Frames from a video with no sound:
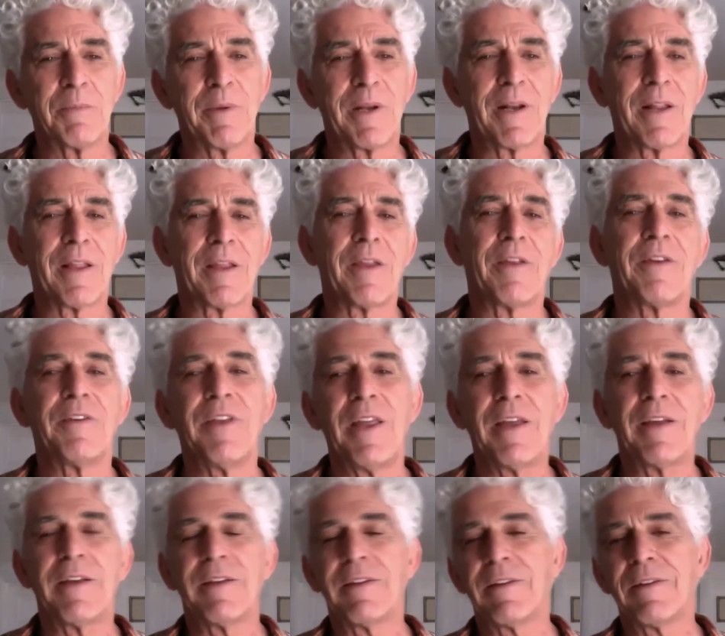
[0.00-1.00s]
But you
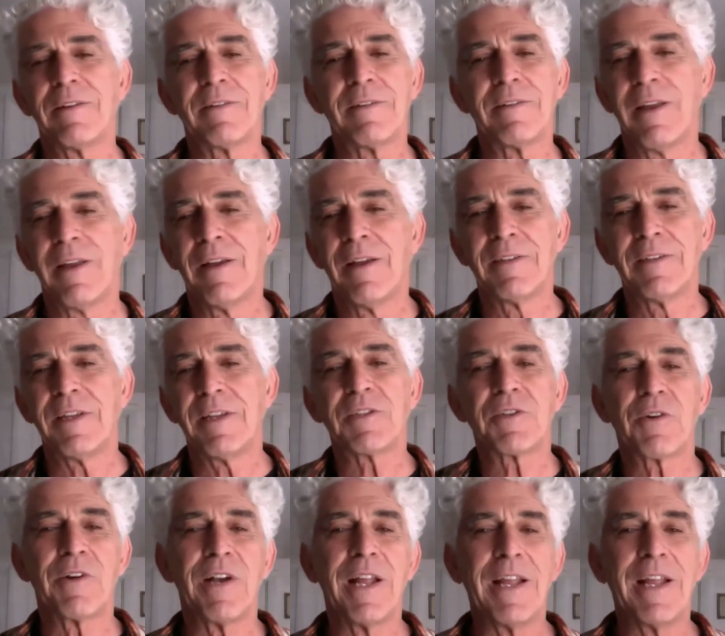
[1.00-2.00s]
take a
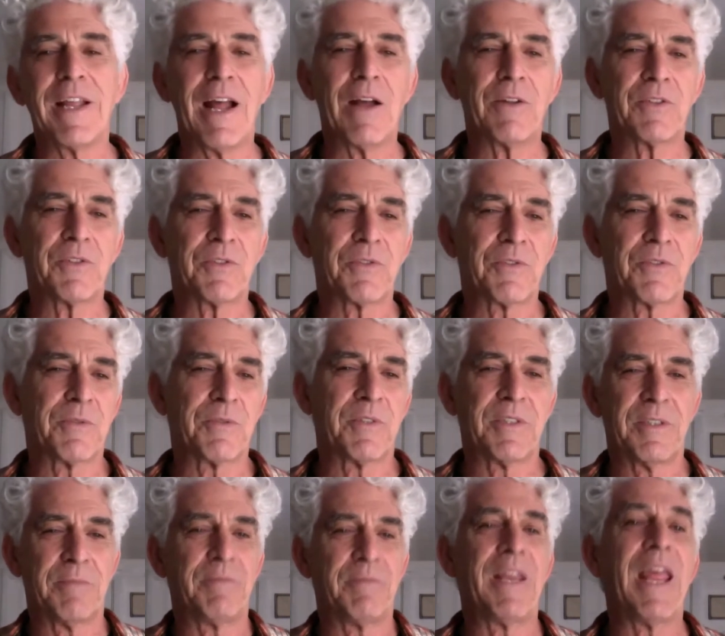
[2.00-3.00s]
6 or an 8 ounce
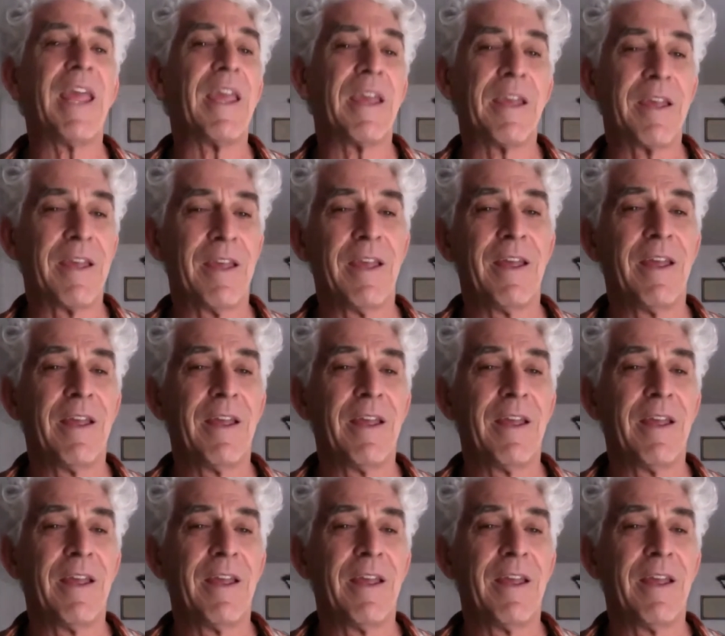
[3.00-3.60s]
steak,